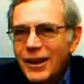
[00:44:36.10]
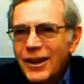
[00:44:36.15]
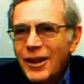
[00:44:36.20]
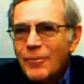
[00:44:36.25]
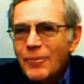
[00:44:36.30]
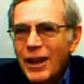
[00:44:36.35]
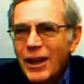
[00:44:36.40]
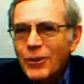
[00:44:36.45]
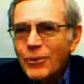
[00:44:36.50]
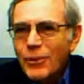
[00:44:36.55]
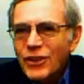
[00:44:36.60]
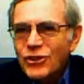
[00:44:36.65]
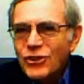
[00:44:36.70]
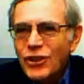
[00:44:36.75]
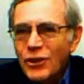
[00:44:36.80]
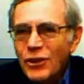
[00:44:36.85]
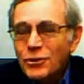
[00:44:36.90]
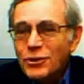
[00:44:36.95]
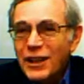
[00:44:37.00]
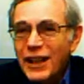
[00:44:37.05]
By the way,
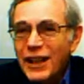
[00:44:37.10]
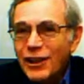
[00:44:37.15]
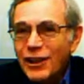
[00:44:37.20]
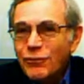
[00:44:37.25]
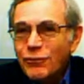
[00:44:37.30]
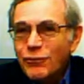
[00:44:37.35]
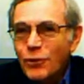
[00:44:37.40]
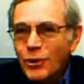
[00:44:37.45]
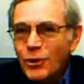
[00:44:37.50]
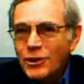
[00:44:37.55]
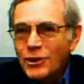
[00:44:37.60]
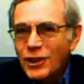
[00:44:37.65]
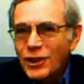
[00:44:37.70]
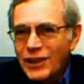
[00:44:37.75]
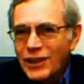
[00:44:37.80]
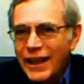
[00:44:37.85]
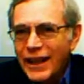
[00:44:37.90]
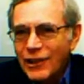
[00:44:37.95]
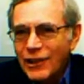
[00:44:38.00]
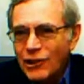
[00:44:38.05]
Southern California
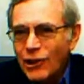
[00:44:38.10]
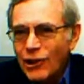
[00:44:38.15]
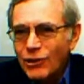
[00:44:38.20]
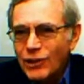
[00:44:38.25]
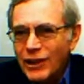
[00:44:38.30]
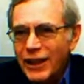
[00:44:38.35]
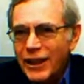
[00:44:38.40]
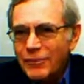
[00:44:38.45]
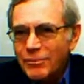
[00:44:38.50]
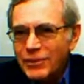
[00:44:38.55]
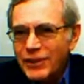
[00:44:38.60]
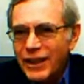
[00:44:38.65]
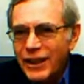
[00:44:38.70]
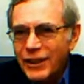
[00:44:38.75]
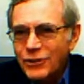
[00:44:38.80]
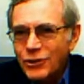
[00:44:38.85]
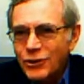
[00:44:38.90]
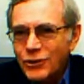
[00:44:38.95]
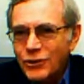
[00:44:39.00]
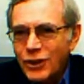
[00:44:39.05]
lowland
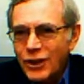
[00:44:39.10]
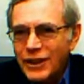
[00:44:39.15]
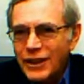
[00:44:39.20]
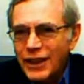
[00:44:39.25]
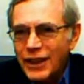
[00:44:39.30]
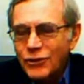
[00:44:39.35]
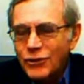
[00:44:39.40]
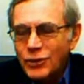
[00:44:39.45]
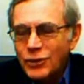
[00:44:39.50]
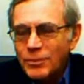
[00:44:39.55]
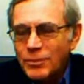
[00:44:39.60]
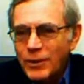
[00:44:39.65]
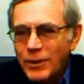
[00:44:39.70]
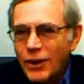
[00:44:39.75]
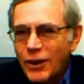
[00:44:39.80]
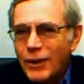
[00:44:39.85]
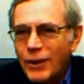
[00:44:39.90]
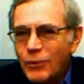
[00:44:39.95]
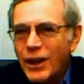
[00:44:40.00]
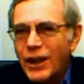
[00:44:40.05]
planters are nasty people.
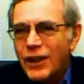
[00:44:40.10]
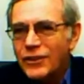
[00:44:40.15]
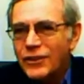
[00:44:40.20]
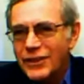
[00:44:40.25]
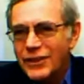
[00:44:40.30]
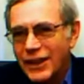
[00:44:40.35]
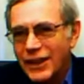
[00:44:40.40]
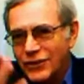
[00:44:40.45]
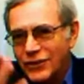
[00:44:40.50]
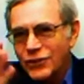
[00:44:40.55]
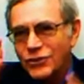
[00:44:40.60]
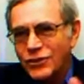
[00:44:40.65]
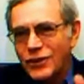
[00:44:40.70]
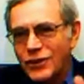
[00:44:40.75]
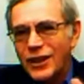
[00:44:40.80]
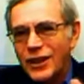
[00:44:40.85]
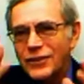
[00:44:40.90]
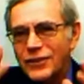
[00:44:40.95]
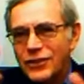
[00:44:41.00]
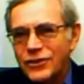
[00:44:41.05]
All right, well, this
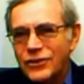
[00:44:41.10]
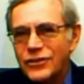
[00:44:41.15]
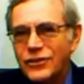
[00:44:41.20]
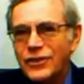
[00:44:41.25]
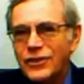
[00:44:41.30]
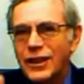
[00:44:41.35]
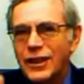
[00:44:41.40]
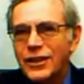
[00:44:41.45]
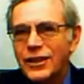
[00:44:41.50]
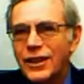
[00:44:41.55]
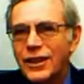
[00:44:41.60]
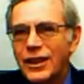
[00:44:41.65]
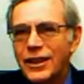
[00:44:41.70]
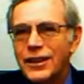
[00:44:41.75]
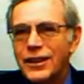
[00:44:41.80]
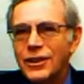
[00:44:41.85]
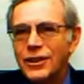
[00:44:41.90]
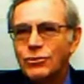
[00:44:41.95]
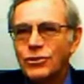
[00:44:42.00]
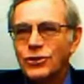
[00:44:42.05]
is a
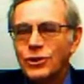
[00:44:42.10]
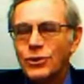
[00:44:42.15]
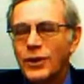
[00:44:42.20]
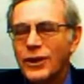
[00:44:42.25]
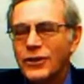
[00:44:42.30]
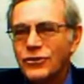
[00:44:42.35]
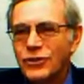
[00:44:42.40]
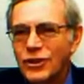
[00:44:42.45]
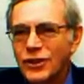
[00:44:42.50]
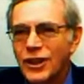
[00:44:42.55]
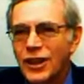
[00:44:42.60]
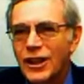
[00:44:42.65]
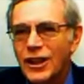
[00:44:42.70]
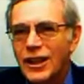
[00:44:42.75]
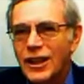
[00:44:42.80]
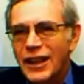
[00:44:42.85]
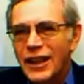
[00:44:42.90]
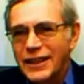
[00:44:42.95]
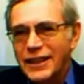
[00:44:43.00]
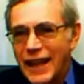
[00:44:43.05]
interesting question.
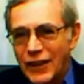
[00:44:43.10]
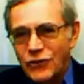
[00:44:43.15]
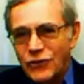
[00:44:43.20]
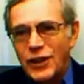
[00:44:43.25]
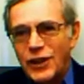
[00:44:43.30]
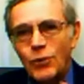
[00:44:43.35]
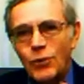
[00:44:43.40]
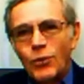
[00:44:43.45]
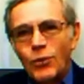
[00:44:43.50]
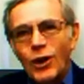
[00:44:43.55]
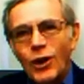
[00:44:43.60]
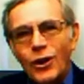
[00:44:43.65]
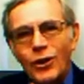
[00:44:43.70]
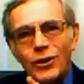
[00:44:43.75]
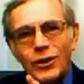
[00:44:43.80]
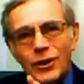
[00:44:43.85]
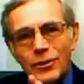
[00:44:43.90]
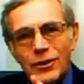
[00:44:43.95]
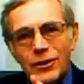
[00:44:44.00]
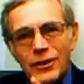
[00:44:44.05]
Yes, there
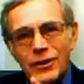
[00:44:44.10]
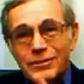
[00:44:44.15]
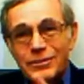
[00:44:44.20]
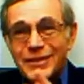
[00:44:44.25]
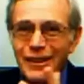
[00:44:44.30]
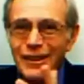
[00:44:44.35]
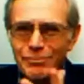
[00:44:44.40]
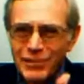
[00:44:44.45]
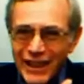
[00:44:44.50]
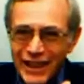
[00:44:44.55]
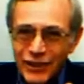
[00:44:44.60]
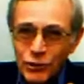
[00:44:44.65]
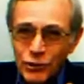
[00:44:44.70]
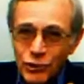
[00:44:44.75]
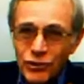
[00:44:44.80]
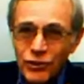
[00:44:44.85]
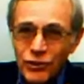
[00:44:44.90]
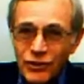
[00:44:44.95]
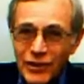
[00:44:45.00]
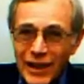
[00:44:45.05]
were not
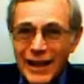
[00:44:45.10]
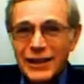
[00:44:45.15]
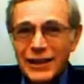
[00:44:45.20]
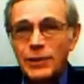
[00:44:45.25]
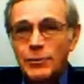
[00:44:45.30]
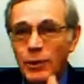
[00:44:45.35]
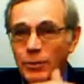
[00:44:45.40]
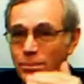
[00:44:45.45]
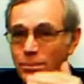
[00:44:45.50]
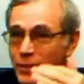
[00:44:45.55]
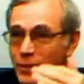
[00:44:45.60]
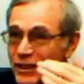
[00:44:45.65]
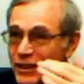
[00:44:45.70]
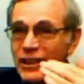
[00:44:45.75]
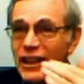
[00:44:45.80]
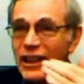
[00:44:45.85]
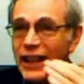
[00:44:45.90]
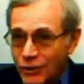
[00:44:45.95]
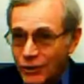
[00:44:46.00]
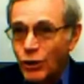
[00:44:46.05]
planters exactly, but big
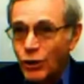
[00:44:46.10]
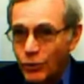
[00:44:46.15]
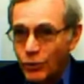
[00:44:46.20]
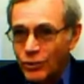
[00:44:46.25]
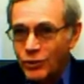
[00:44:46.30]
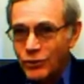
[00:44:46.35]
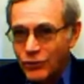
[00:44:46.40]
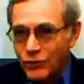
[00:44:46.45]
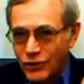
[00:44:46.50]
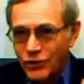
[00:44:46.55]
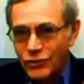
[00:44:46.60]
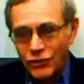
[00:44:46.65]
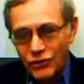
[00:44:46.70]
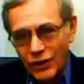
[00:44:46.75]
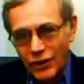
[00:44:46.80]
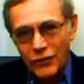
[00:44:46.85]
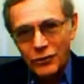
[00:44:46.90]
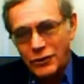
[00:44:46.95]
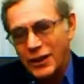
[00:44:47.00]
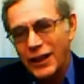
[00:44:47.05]
landowners in
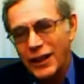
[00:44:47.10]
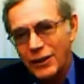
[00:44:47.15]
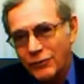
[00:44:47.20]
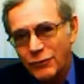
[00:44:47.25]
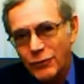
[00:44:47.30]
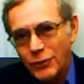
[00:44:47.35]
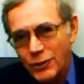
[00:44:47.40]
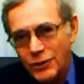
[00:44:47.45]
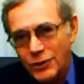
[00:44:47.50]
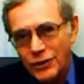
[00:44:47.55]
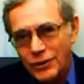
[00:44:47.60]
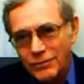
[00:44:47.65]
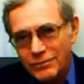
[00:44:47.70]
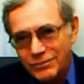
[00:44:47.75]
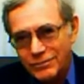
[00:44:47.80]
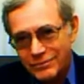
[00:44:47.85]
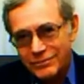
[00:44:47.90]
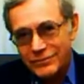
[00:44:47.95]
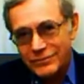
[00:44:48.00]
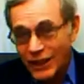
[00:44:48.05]
Southern California
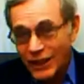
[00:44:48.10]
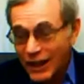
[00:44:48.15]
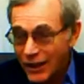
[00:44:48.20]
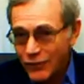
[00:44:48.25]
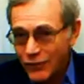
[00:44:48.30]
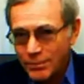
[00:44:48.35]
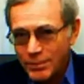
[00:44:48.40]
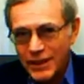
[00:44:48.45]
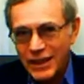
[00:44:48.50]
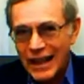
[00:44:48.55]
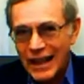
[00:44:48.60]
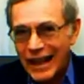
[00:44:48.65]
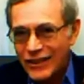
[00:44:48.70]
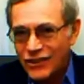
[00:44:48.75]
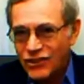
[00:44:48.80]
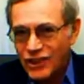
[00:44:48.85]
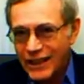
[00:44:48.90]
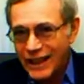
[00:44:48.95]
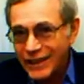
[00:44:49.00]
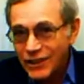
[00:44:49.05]
Yes, big
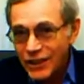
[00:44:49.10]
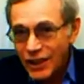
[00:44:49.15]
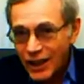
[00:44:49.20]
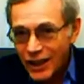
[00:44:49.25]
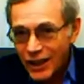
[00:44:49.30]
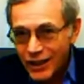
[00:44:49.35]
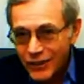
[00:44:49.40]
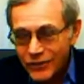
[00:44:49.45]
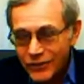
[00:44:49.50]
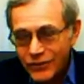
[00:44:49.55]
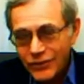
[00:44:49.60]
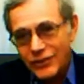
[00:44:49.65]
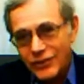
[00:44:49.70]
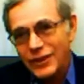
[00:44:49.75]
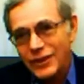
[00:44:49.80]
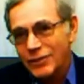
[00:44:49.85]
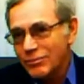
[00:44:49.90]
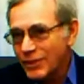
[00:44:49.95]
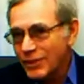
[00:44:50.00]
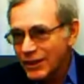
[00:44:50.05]
haciendas and
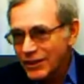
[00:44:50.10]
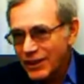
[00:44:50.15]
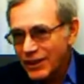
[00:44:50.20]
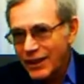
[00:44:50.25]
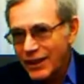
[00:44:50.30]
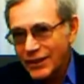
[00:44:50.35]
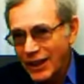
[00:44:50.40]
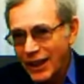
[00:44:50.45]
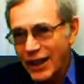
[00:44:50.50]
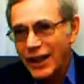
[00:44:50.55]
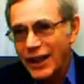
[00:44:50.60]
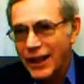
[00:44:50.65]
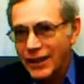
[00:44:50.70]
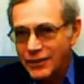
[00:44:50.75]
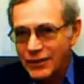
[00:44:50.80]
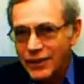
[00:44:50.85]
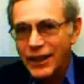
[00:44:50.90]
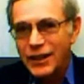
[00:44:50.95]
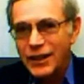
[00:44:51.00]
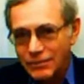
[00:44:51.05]
then yeah,
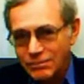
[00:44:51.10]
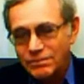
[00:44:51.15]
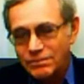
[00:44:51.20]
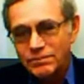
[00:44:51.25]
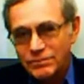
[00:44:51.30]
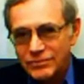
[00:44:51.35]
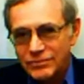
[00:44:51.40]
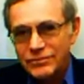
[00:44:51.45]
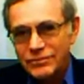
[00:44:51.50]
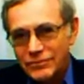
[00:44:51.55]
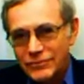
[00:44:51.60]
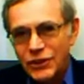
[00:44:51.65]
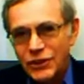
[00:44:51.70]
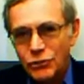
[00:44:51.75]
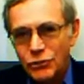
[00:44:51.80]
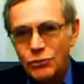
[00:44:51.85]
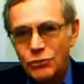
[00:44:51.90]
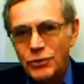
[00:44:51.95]
and they didn't